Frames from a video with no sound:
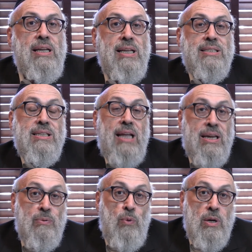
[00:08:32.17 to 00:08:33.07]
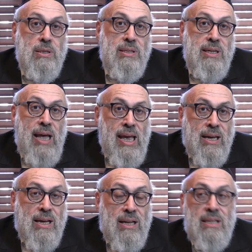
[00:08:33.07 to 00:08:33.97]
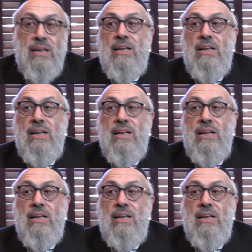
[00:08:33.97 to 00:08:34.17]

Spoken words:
that's allowed to walk into the heichal.